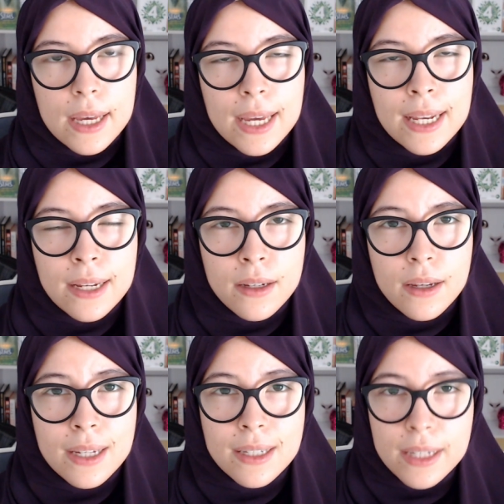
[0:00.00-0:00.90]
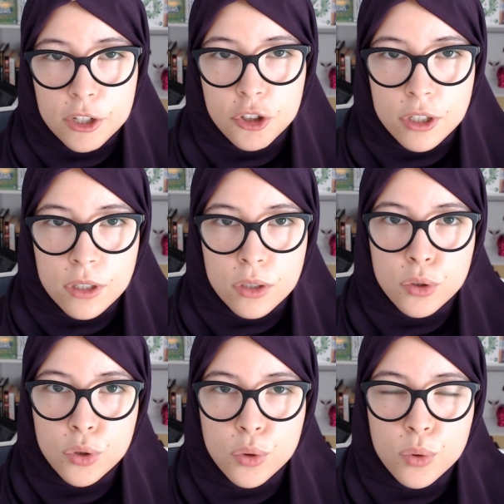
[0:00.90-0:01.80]
in addition
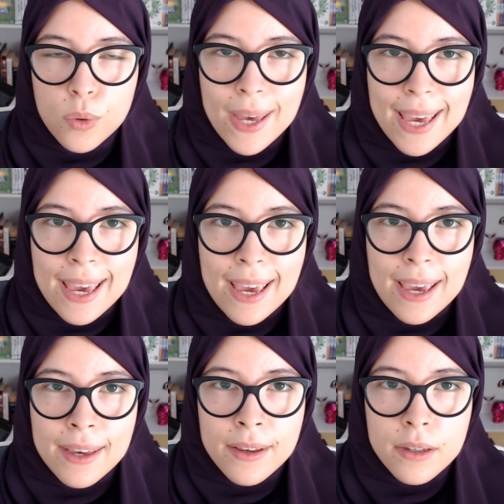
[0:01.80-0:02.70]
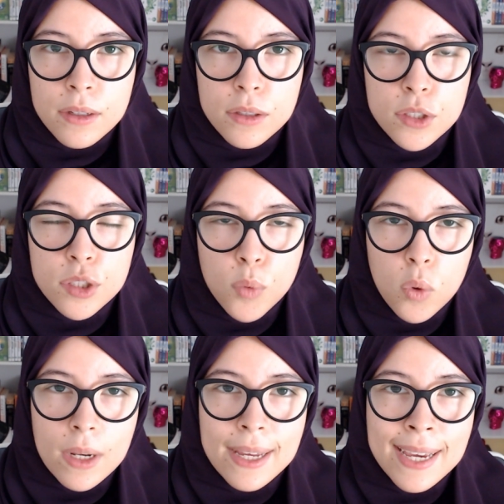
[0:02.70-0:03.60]
to a
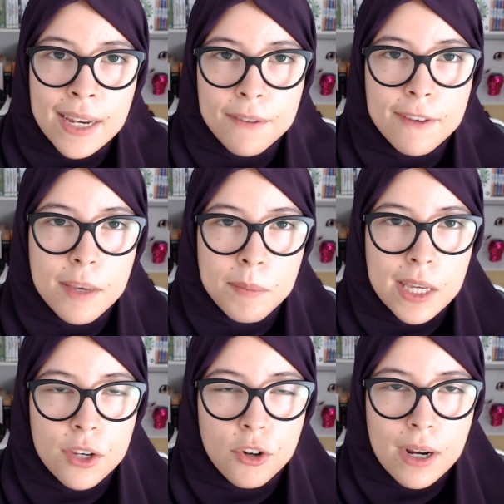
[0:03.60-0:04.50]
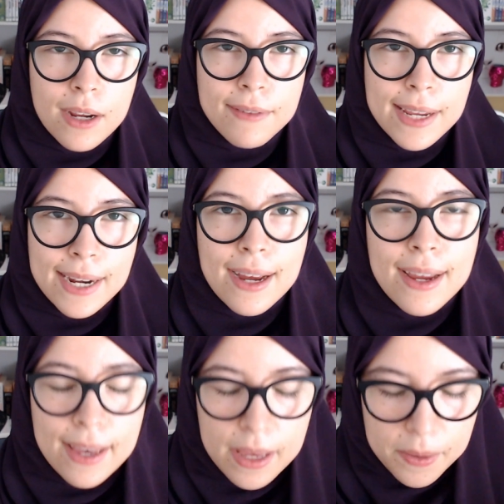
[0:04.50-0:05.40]
smaller NVMe drive. And
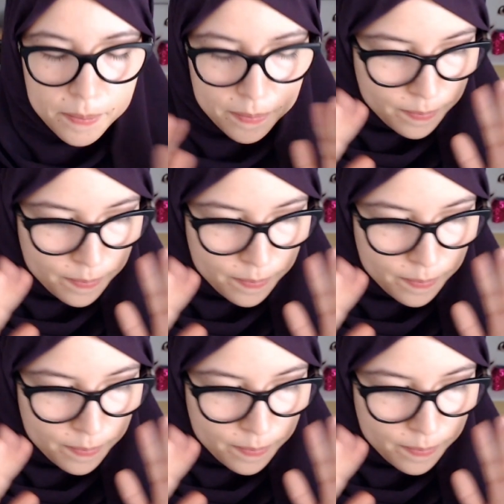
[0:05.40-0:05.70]
I'm